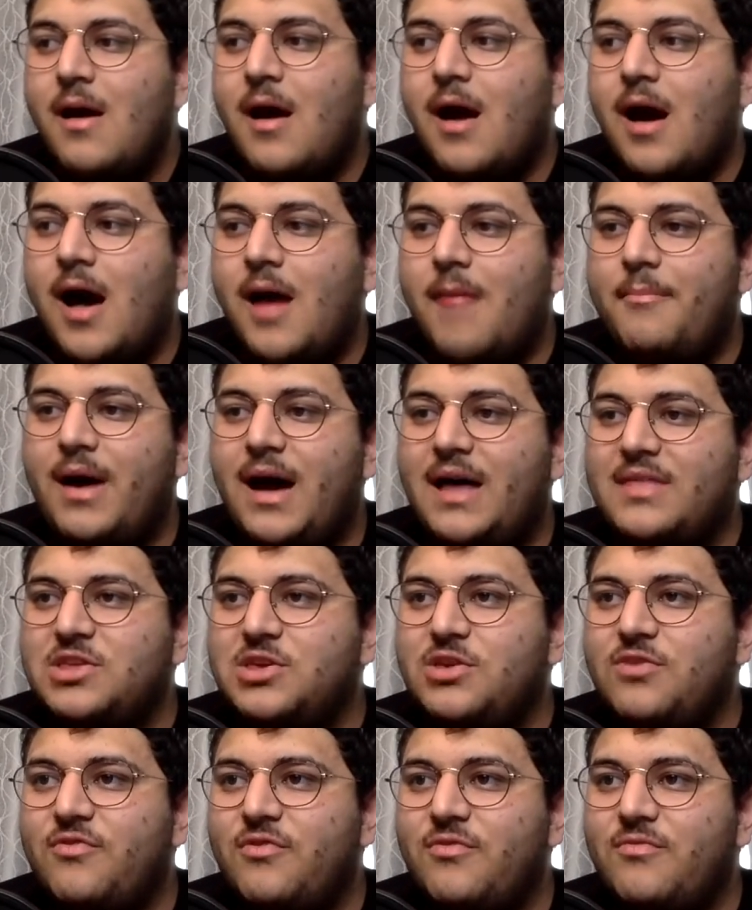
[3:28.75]
But I
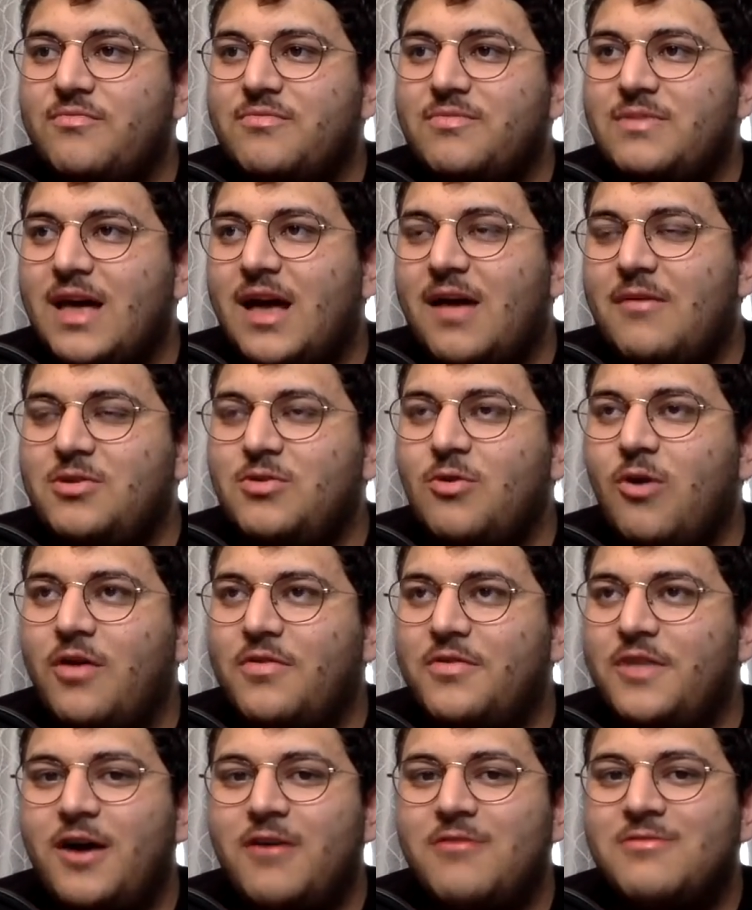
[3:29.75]
think you
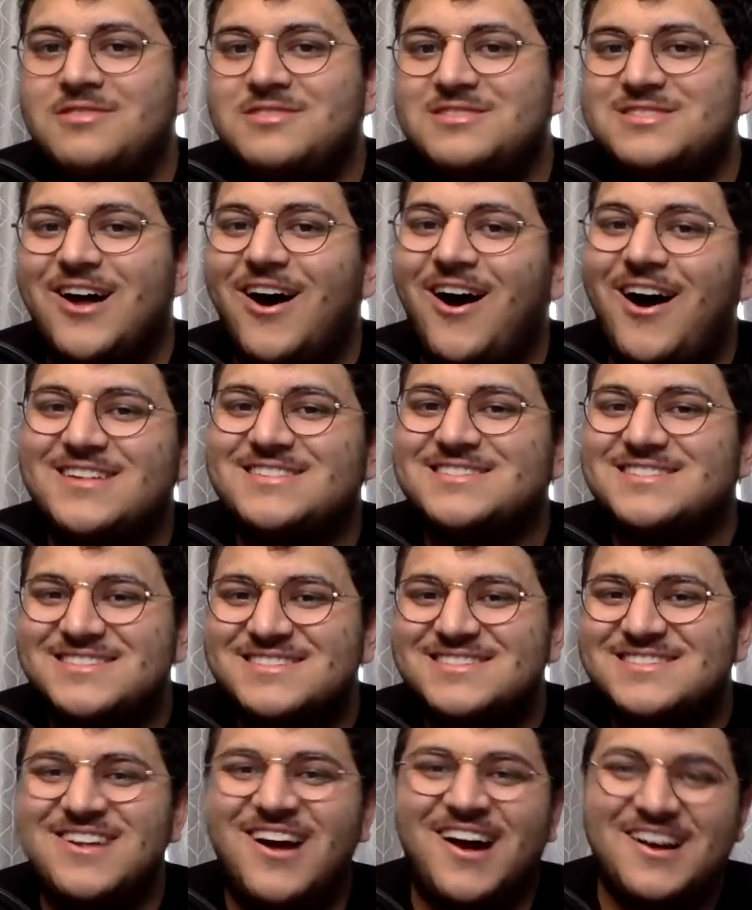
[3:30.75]
all know
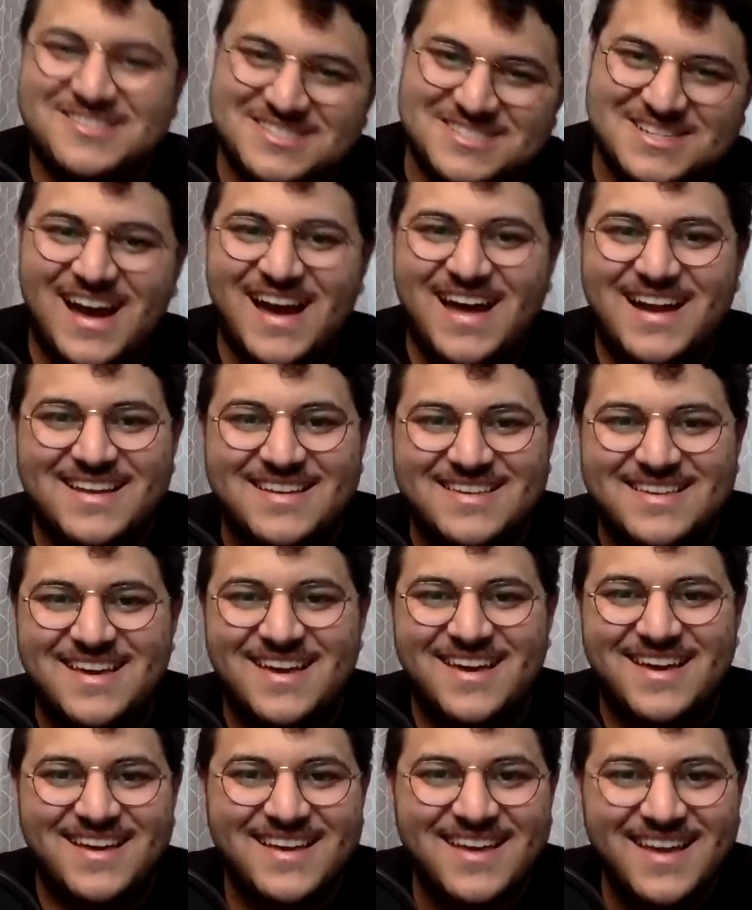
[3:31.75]
Sox. Sox is kind of
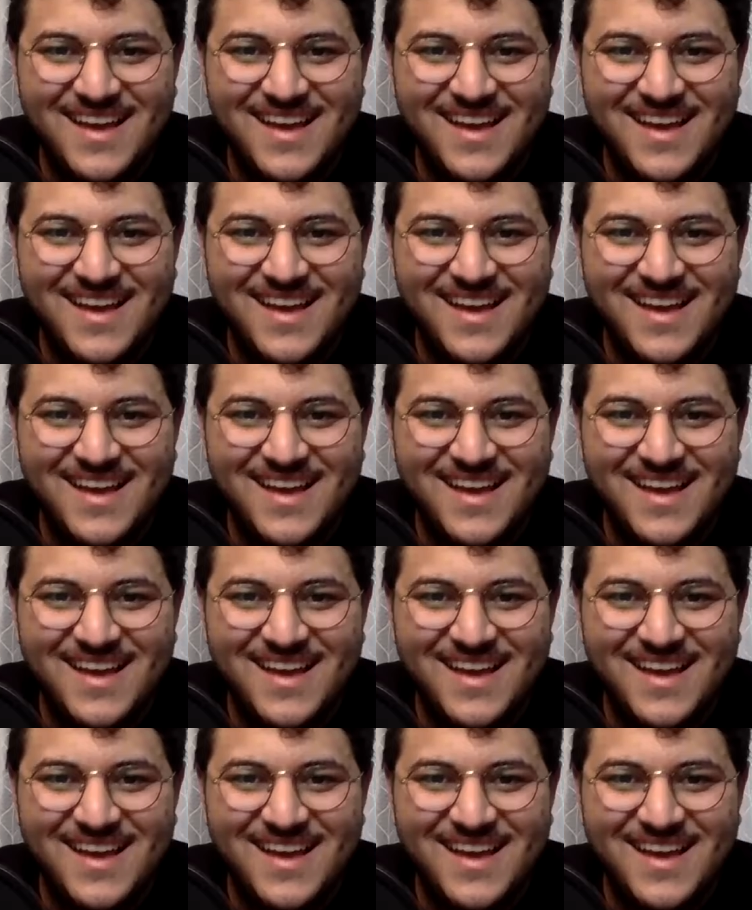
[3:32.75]
king.